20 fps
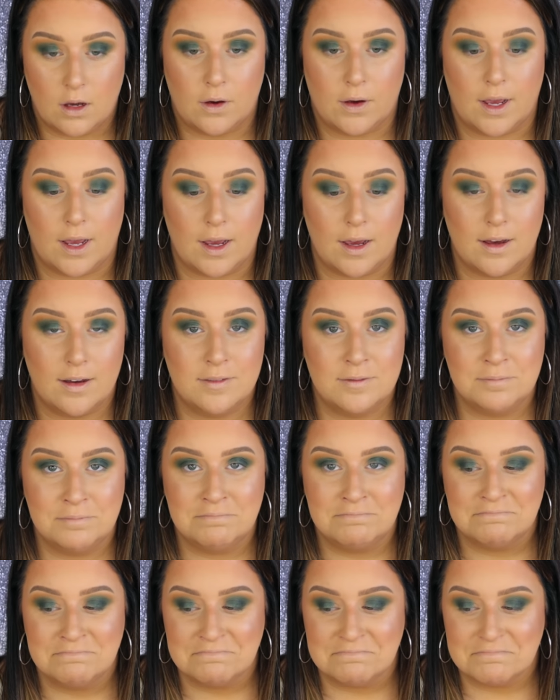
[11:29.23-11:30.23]
Okay,
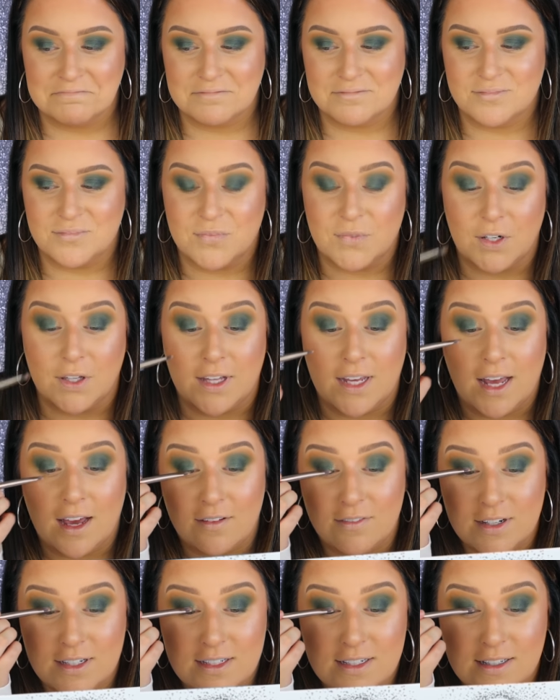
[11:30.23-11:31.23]
I'm really
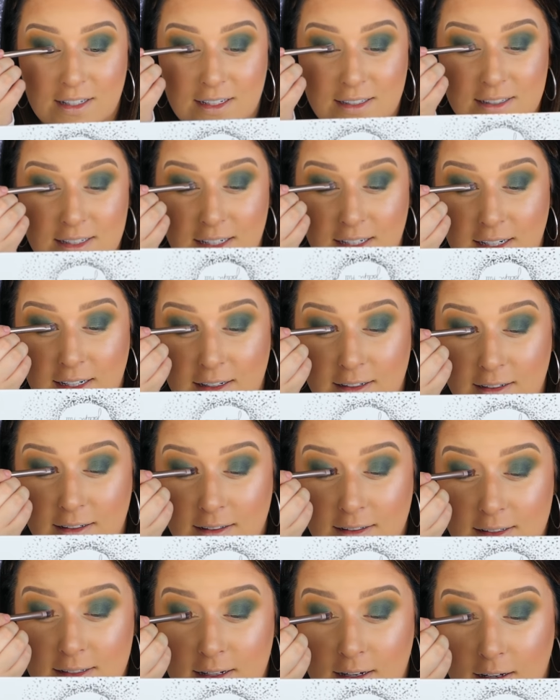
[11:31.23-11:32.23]
having to like dig into
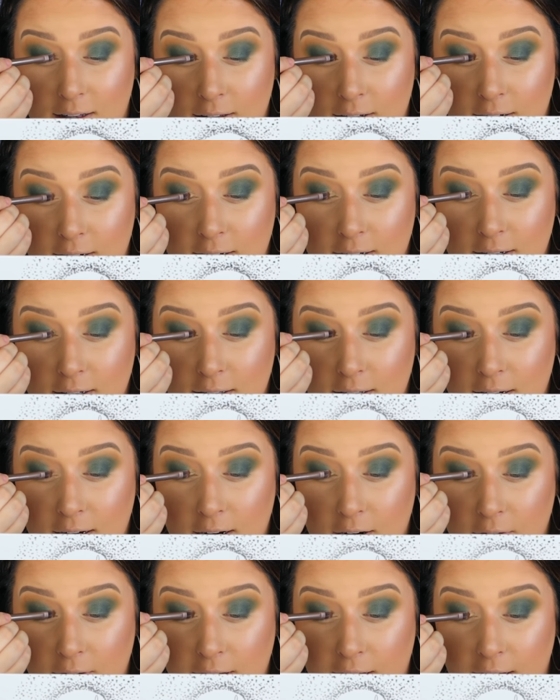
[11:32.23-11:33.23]
this color.
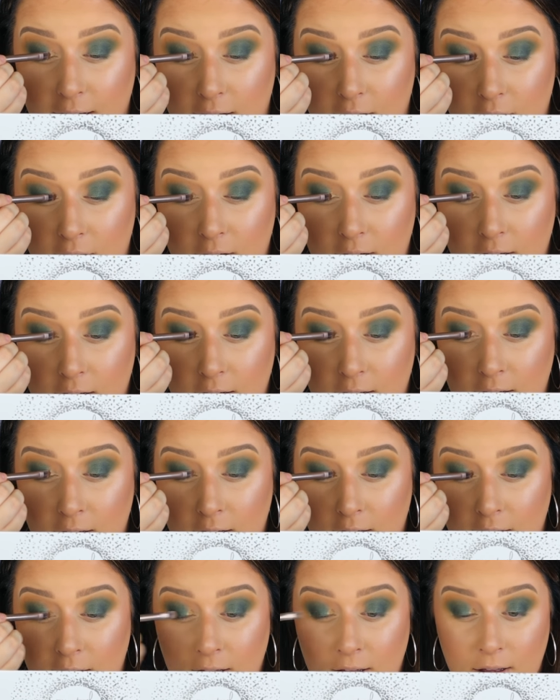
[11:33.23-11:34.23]
There we go.
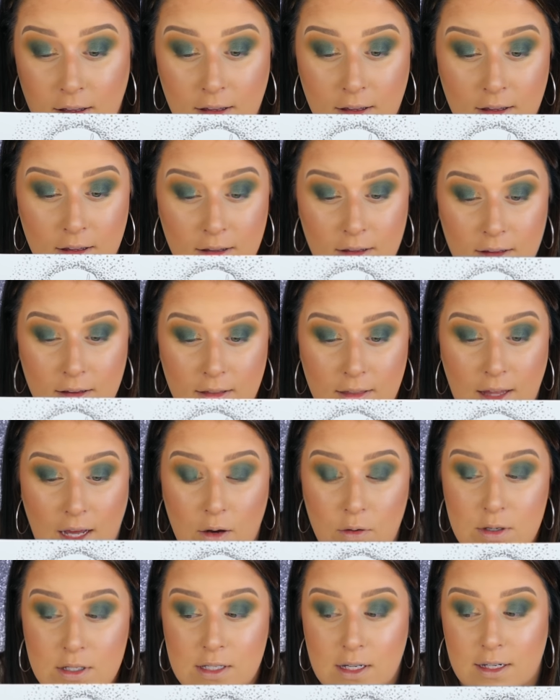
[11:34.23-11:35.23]
That
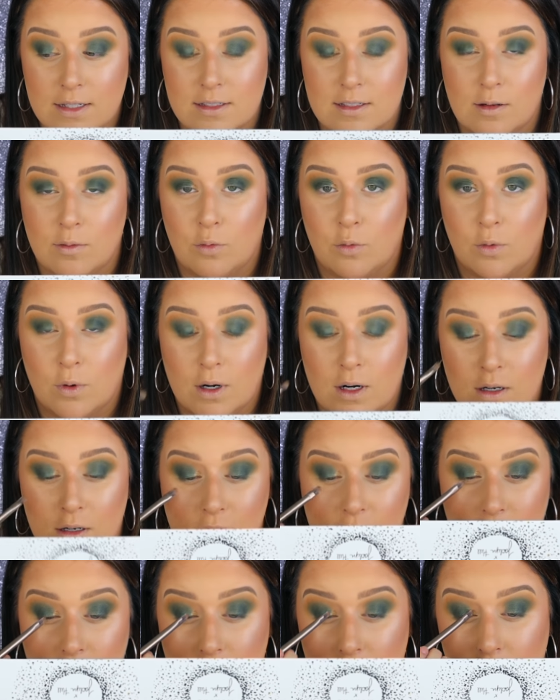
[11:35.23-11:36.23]
was like some work
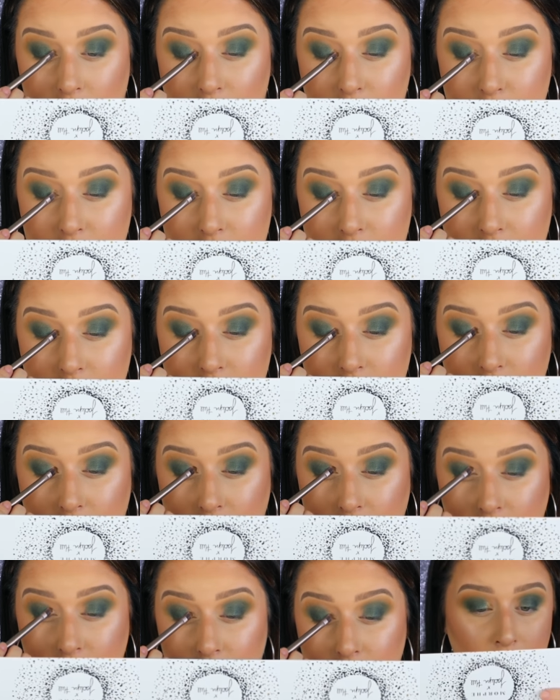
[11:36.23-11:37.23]
though, let me tell
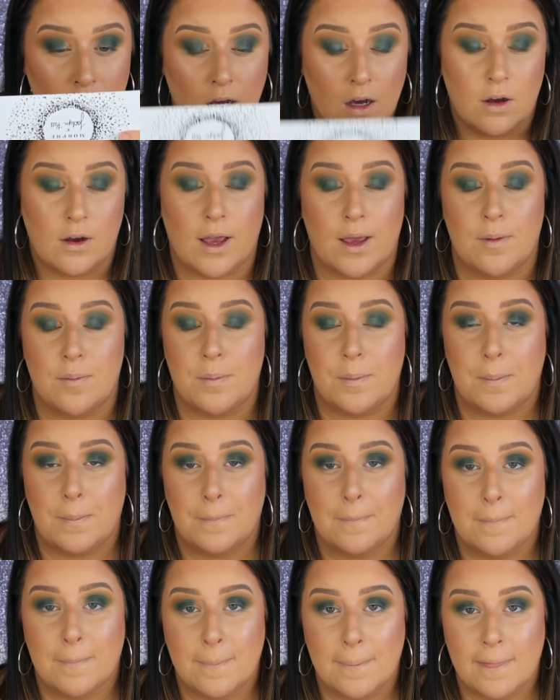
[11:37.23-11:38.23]
you. Okay,
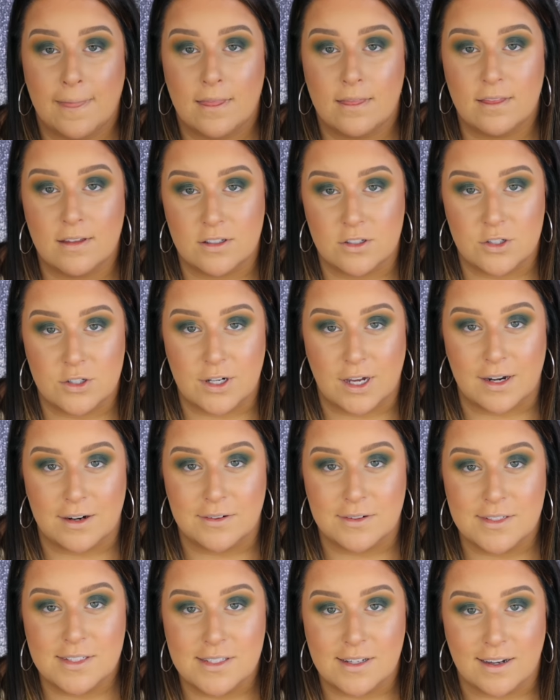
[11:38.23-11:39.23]
this
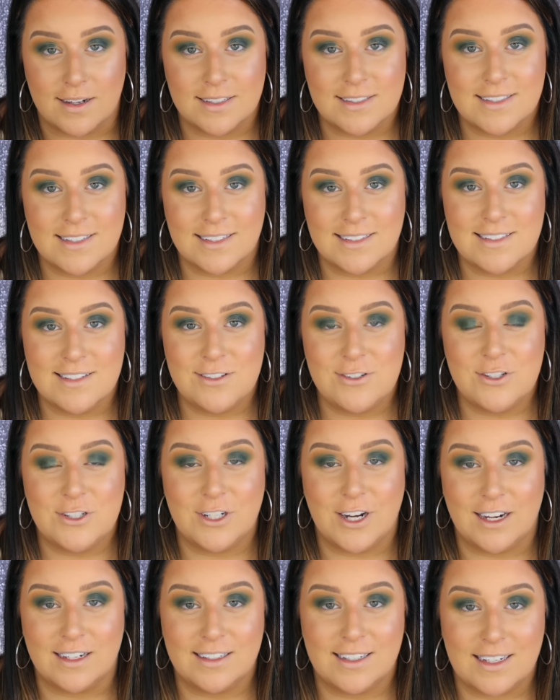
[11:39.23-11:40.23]
shadow sucks. It's
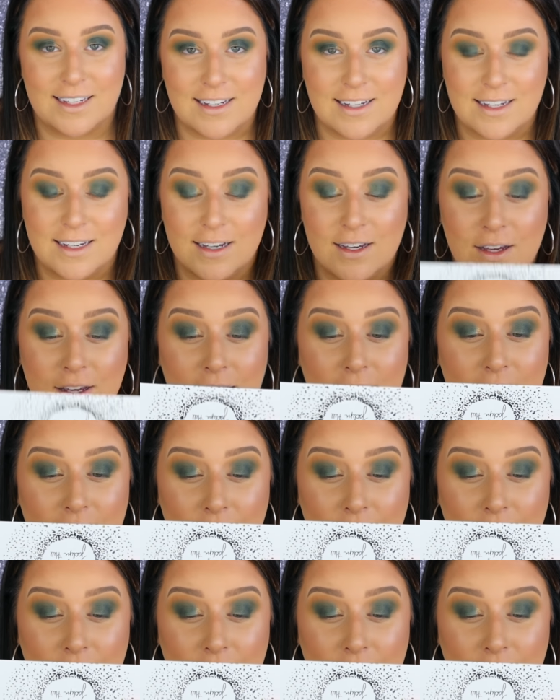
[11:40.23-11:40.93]
chunky.